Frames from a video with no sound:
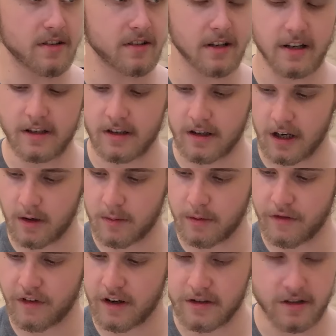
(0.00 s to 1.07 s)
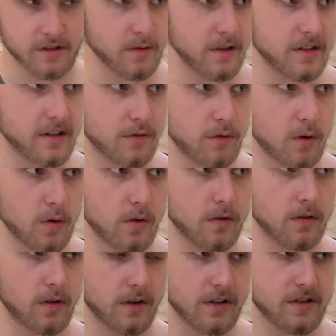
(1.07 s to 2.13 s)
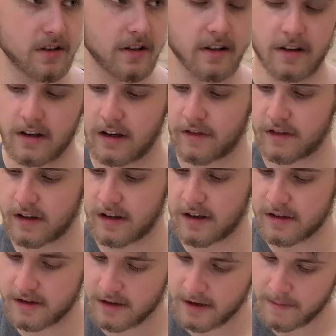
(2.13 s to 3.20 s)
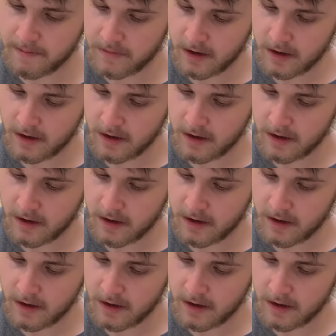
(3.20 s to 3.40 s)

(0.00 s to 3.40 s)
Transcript: steak. I prefer just to eat it raw, honestly, after mm. this.